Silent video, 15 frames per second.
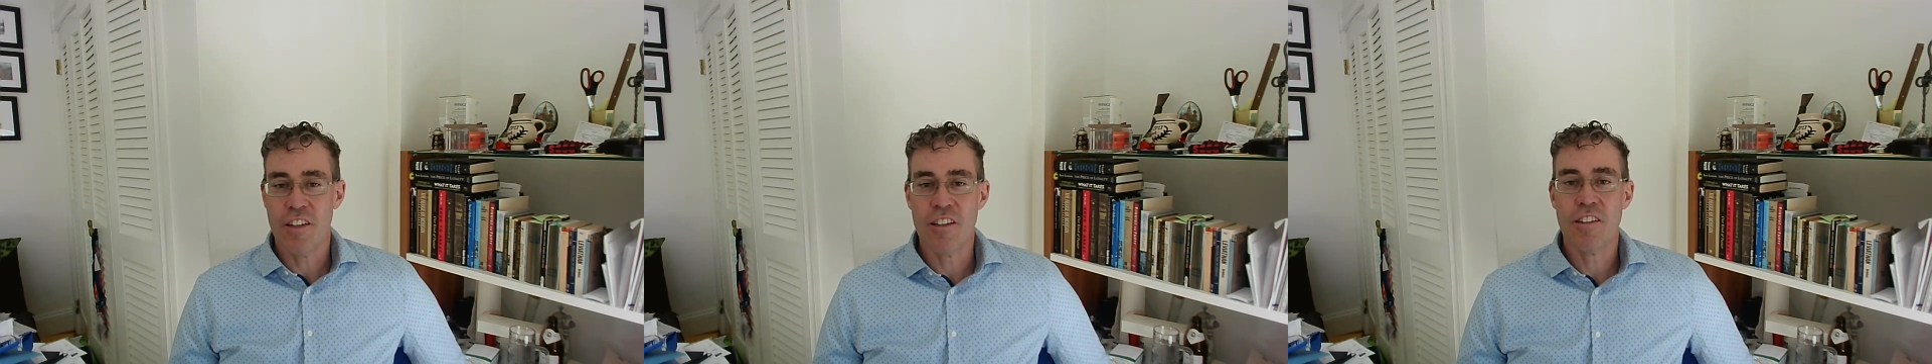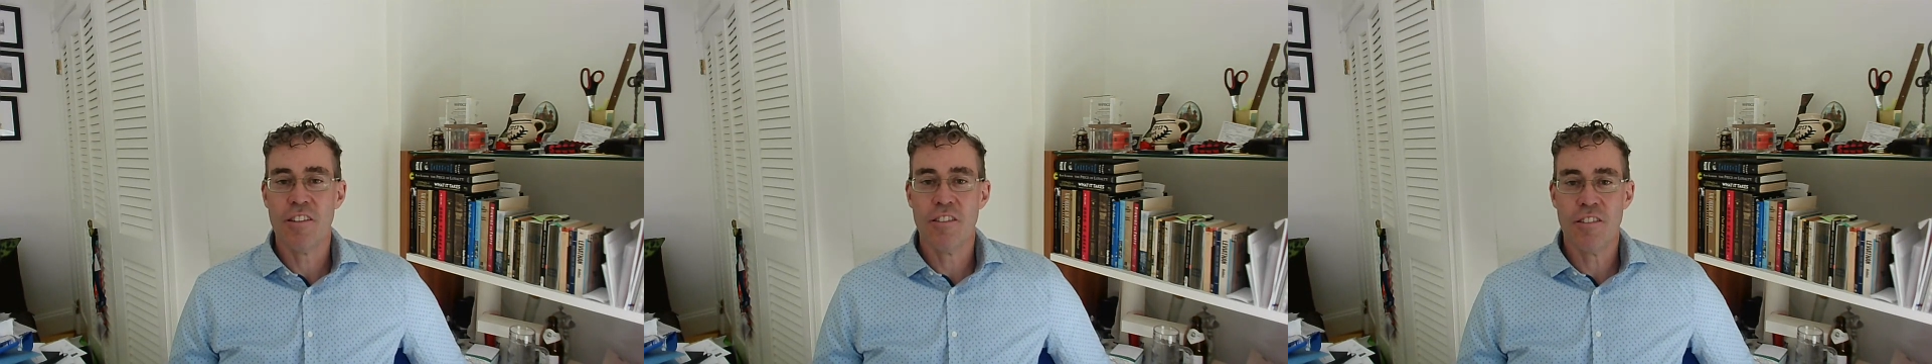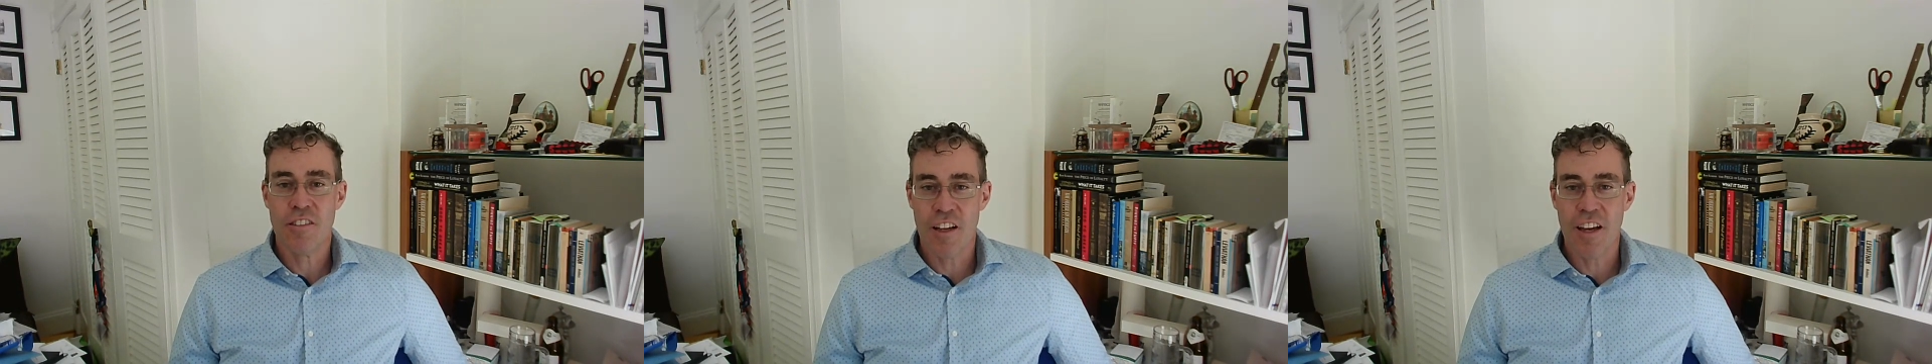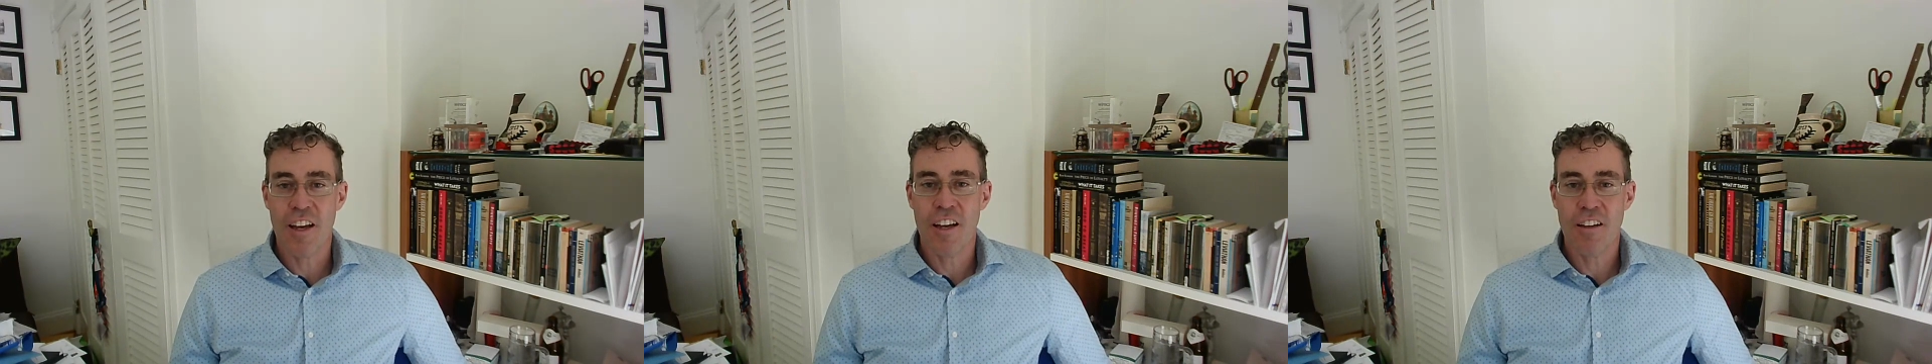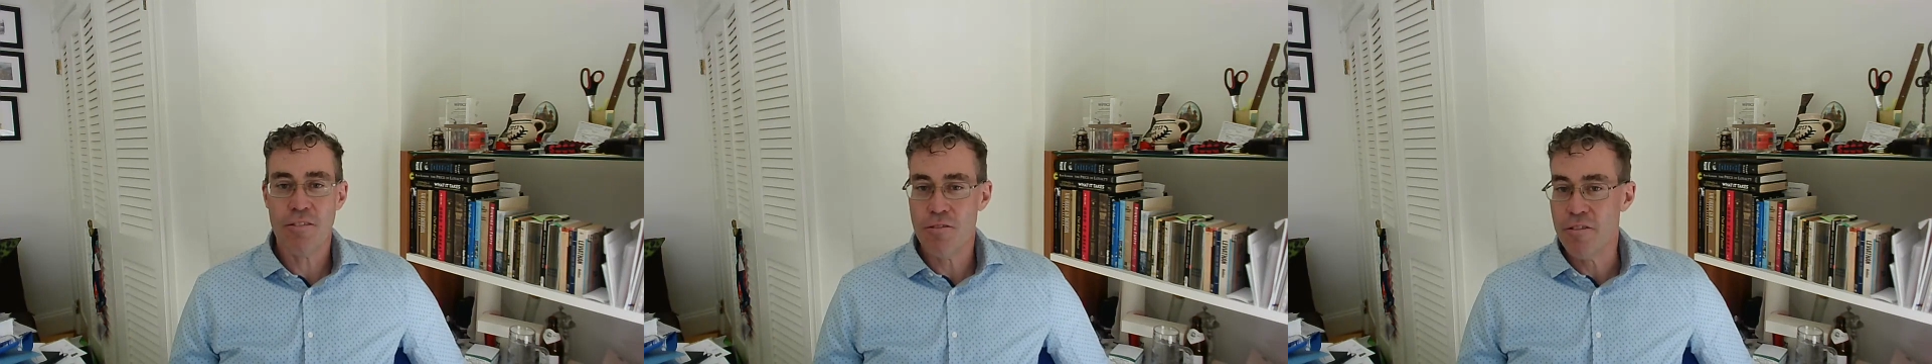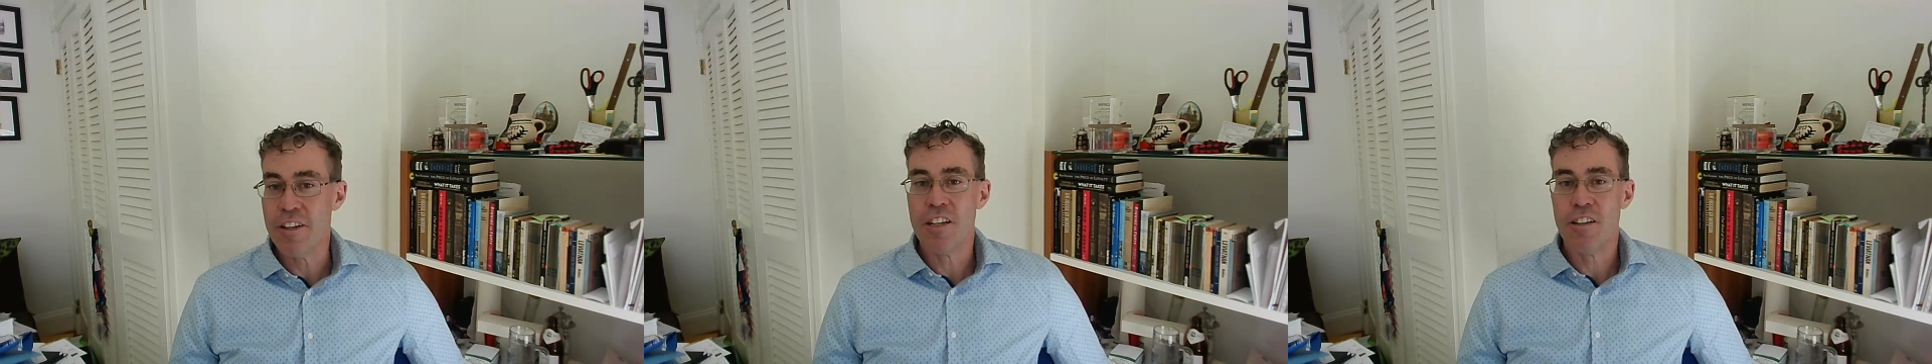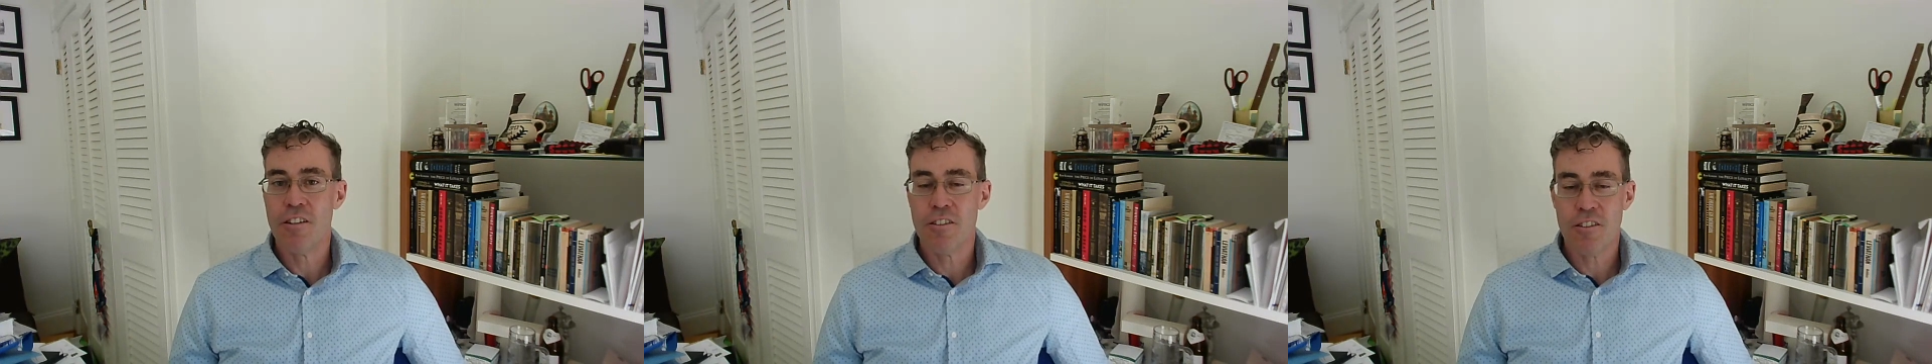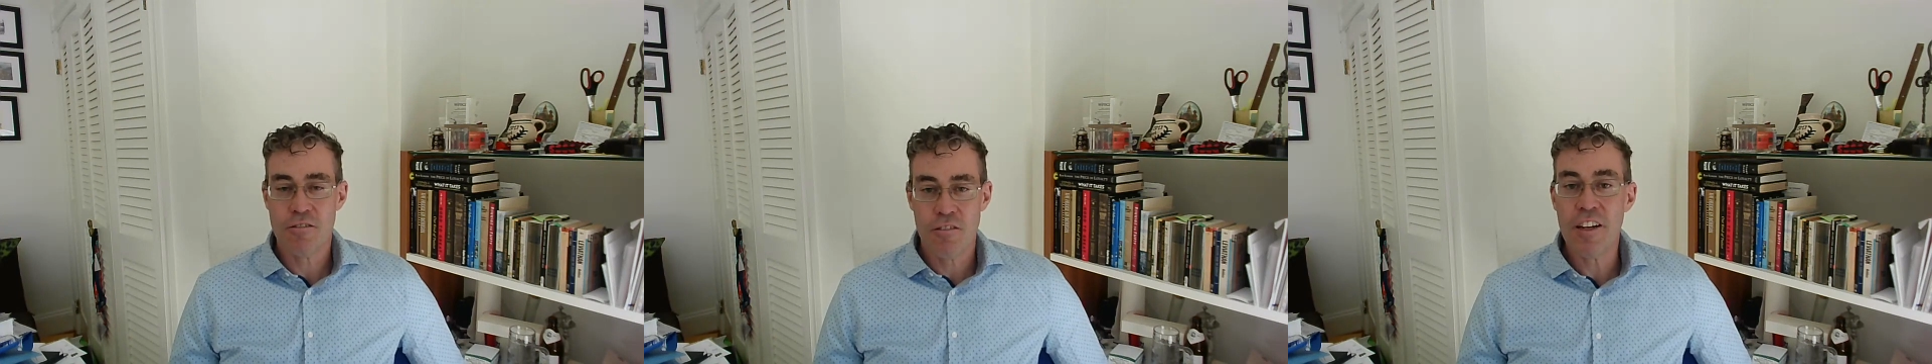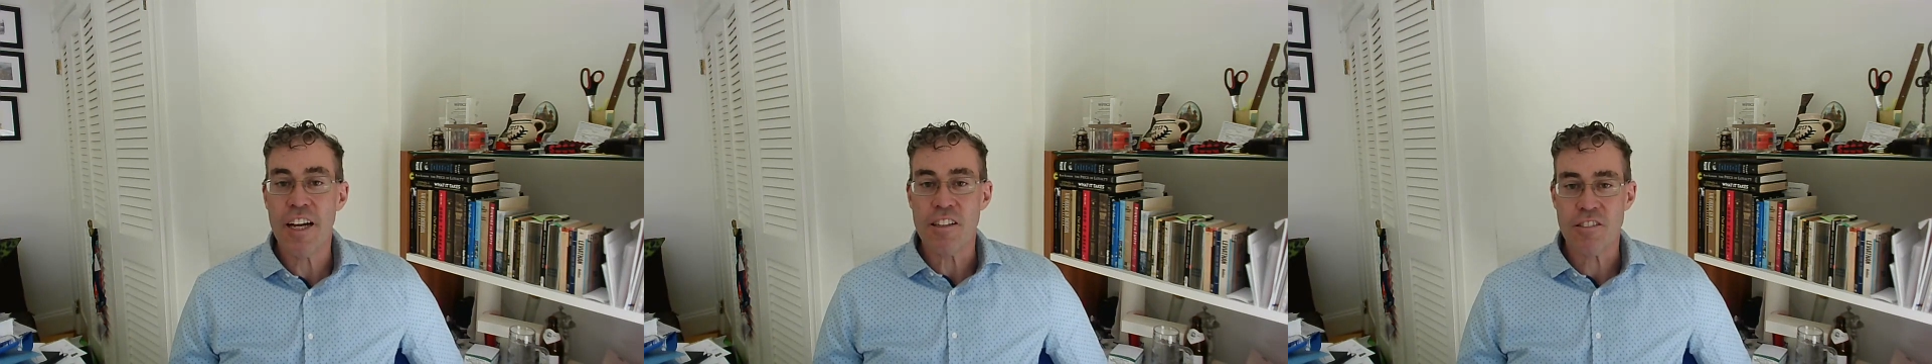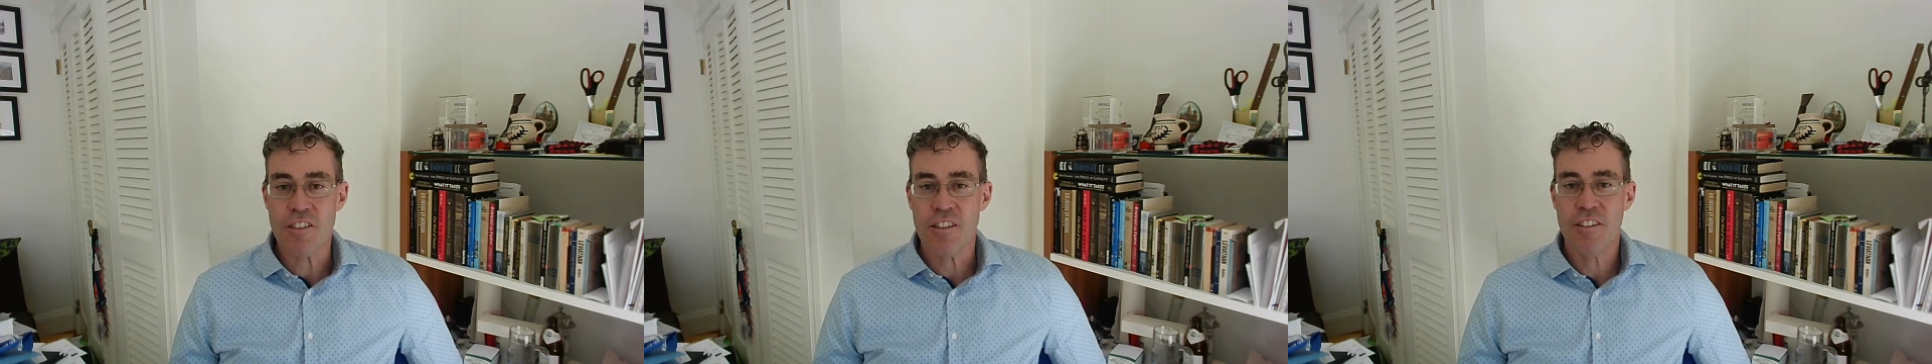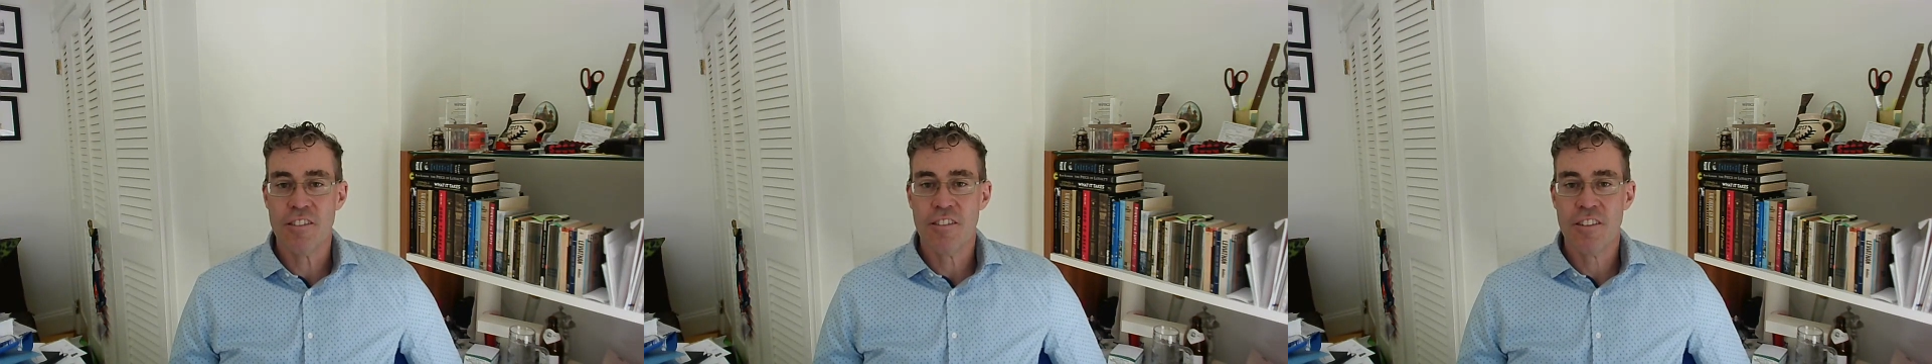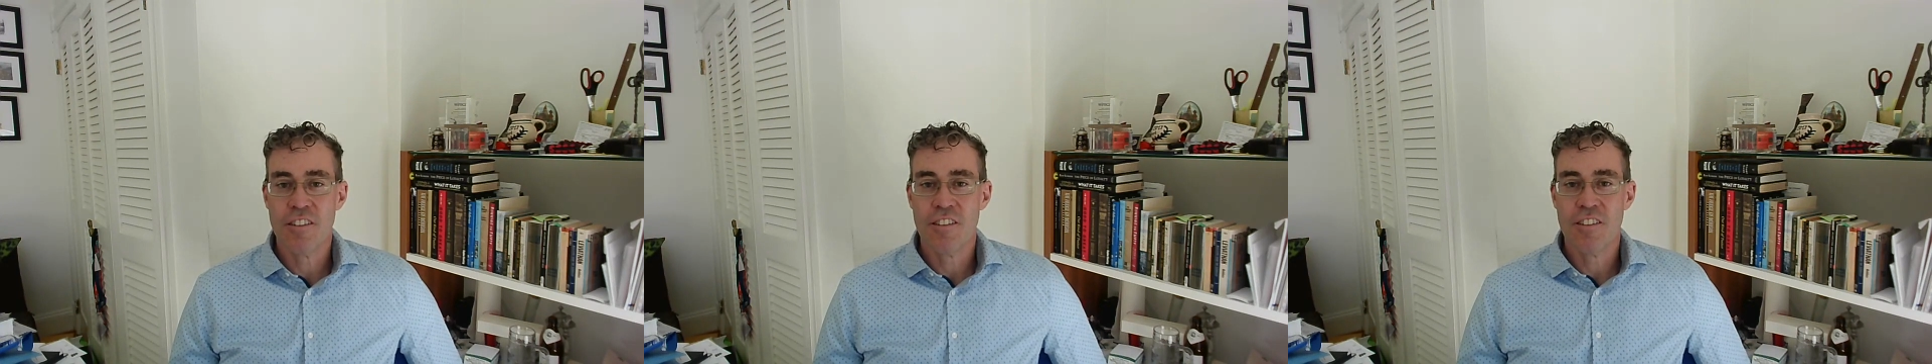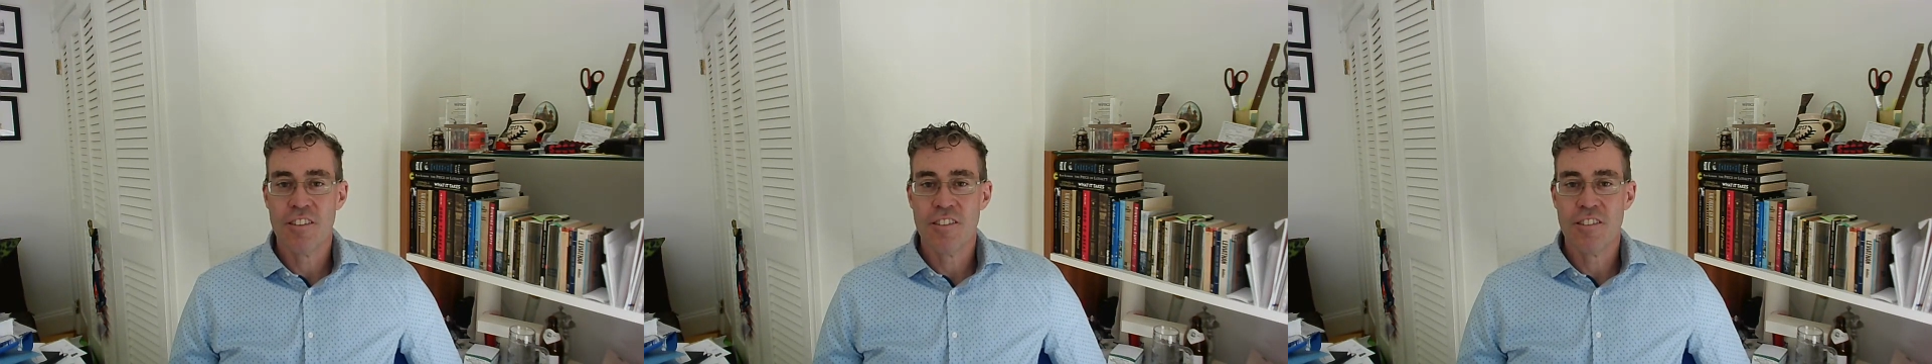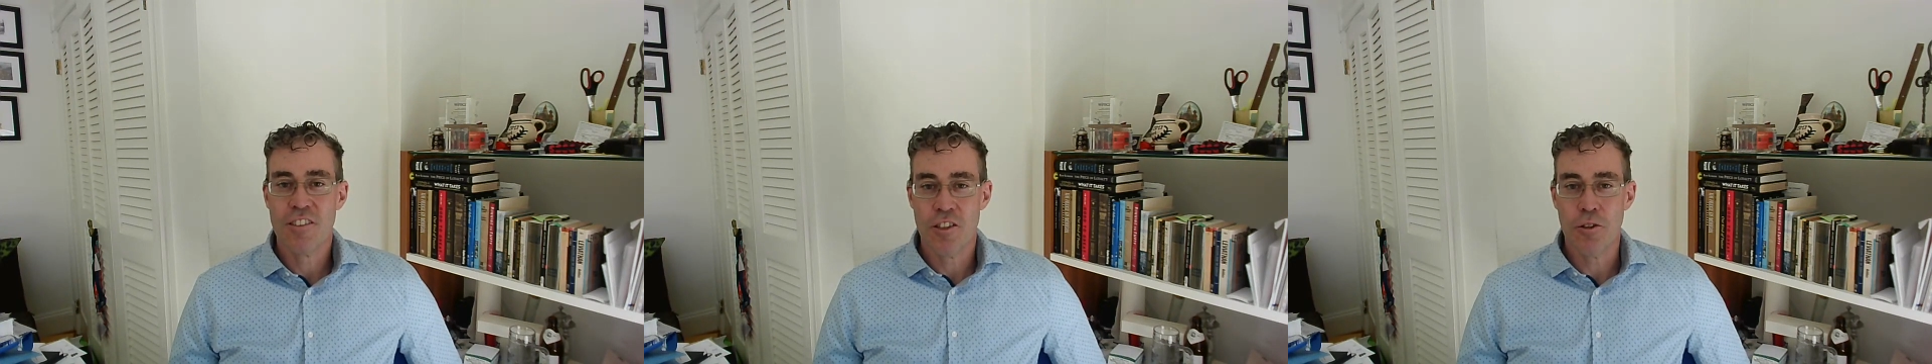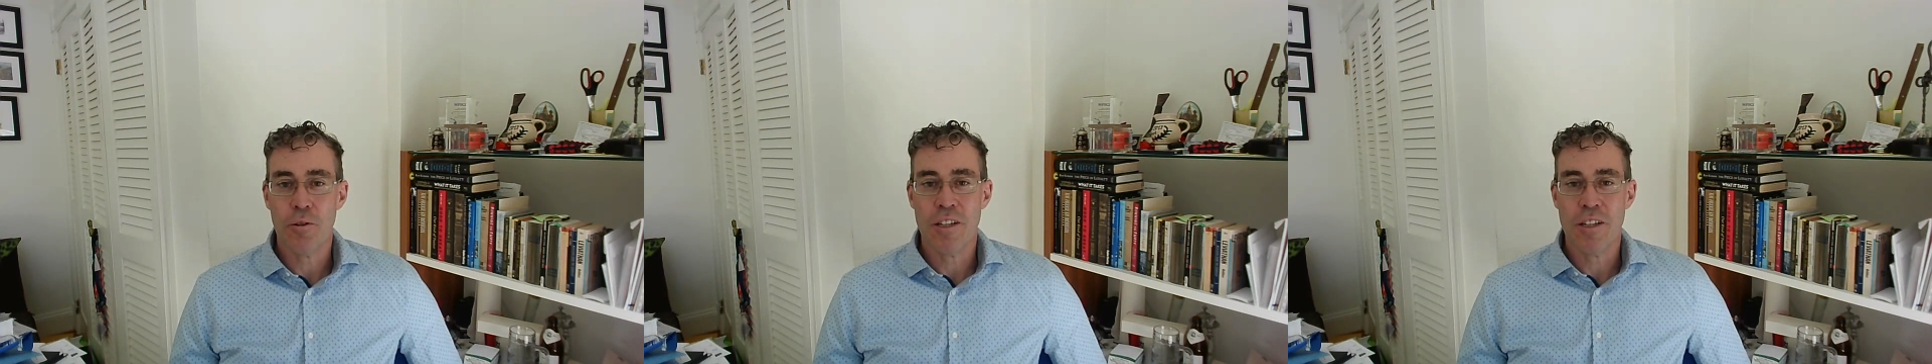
is a real risk to